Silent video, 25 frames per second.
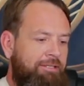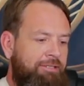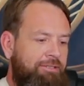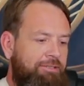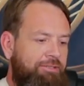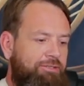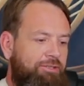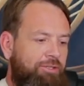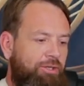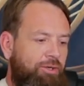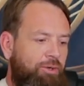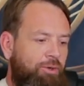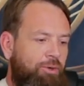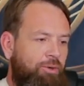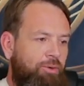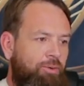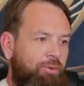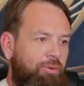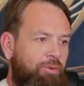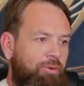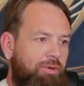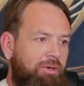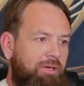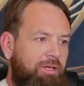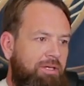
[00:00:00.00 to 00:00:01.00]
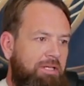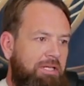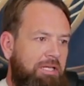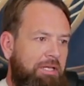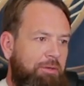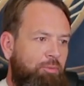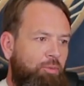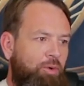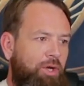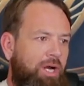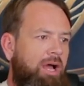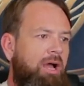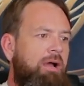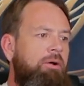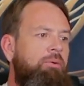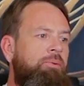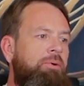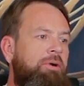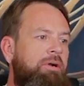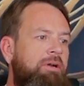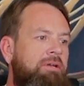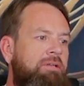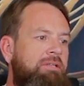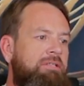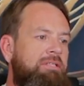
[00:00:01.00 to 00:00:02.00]
So when I
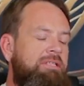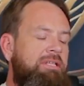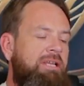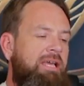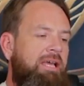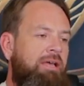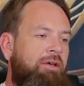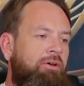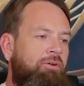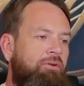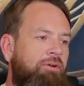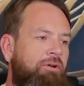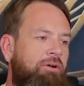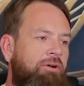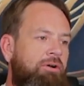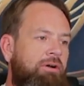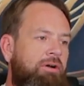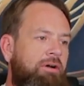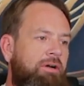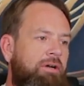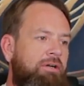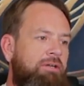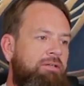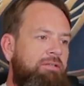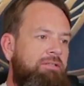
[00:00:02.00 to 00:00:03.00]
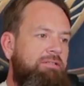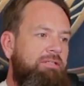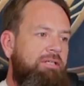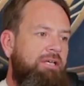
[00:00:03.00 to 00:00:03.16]
worked in Elkhart,